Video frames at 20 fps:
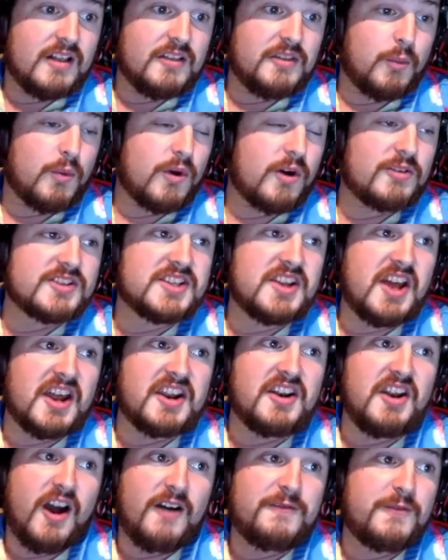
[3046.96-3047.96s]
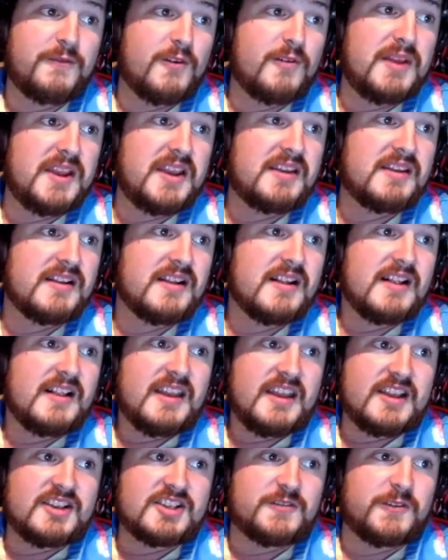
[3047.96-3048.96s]
The World is Not Enough for me
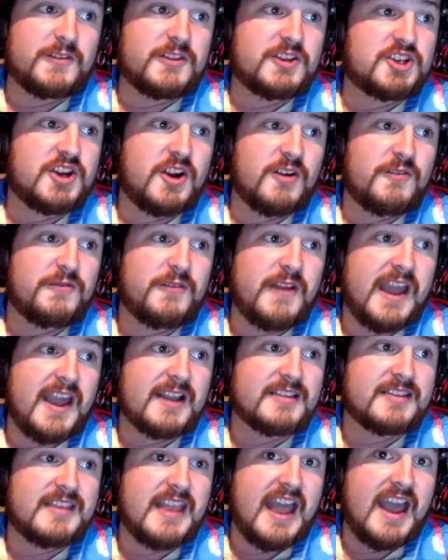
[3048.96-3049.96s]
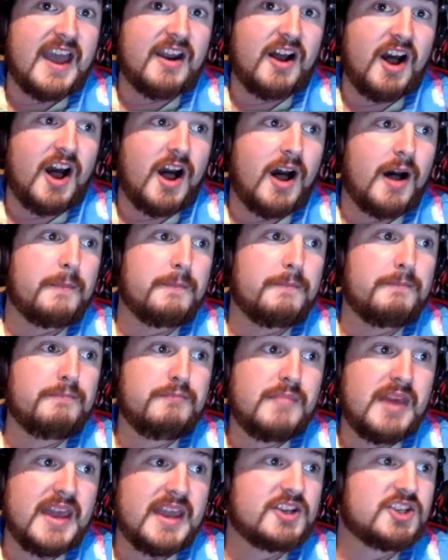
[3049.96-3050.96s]
is for the sheer fact that, uh,
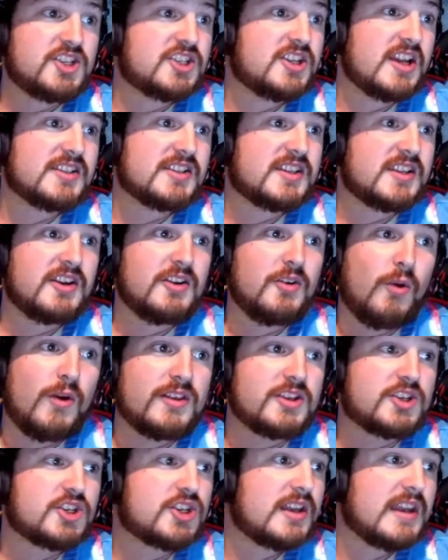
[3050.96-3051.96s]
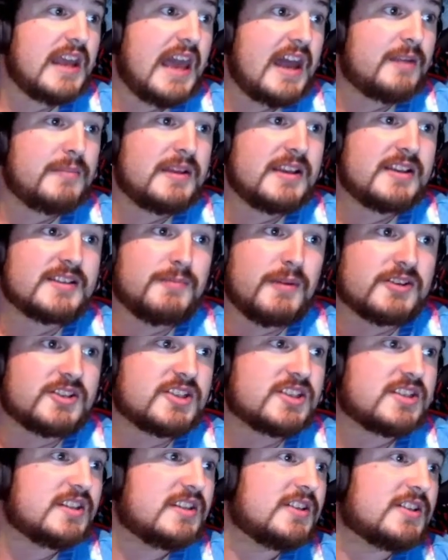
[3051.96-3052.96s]
Midge doesn't annoy the shit out of me as much
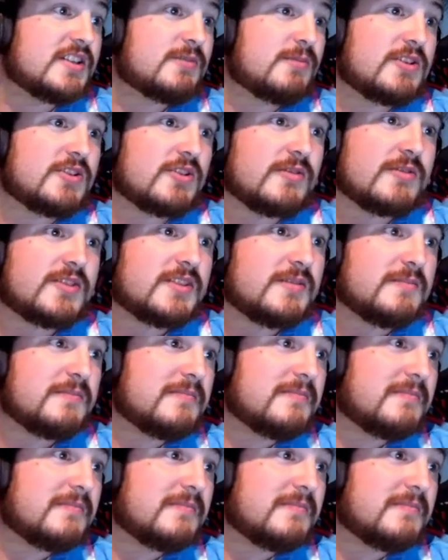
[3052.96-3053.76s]
as Denise Richards.